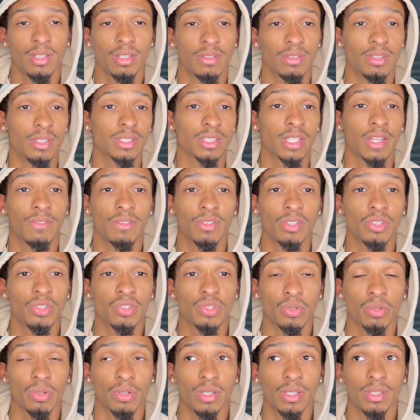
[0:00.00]
It doesn't have a
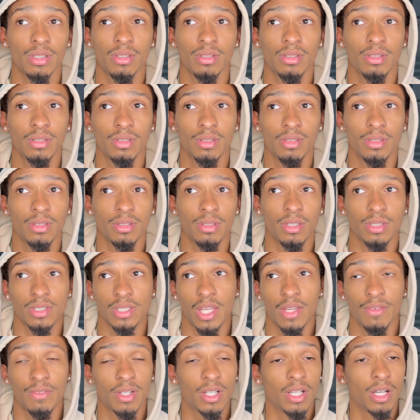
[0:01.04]
Detroit, doesn't
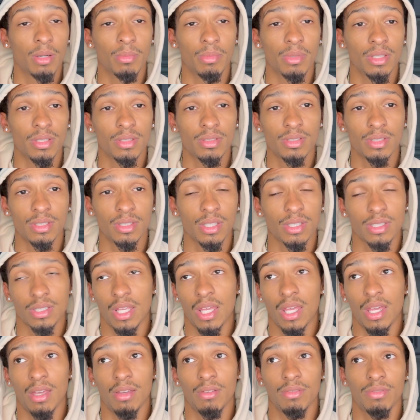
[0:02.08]
have a Cummins, it doesn't
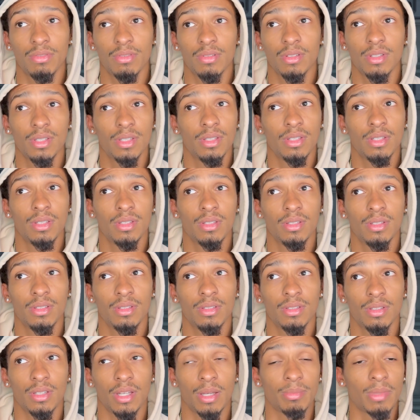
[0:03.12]
have.
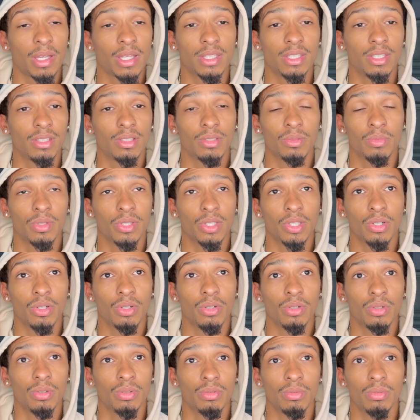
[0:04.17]
I'm not dealing with
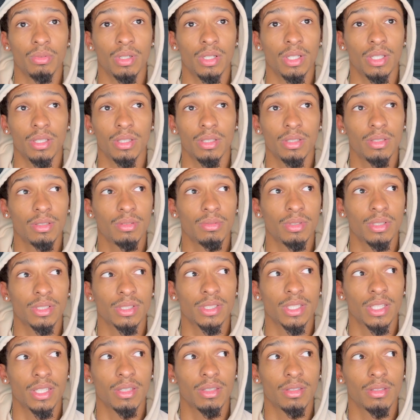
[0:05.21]
no what is
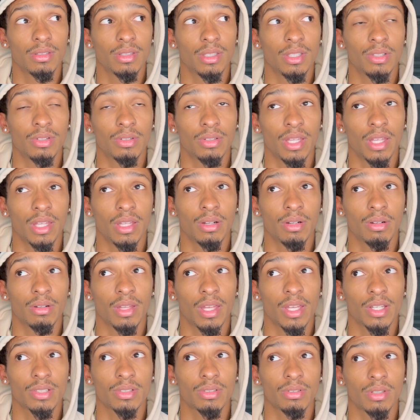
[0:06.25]
that
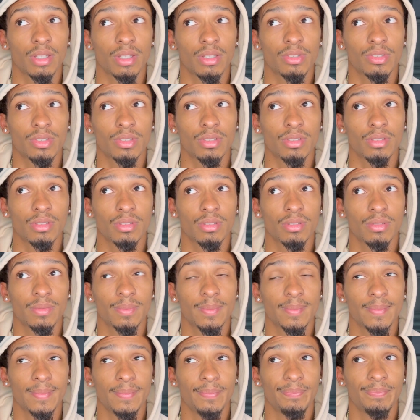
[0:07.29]
international engine?
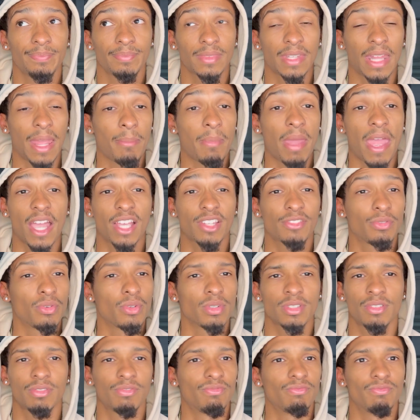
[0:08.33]
That Max
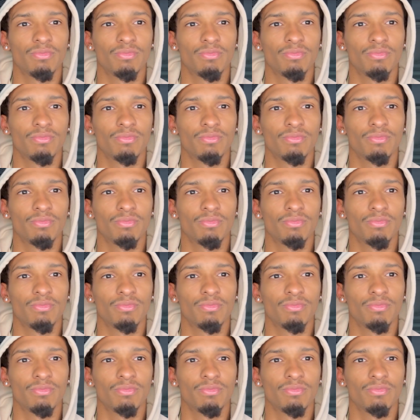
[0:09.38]
Force.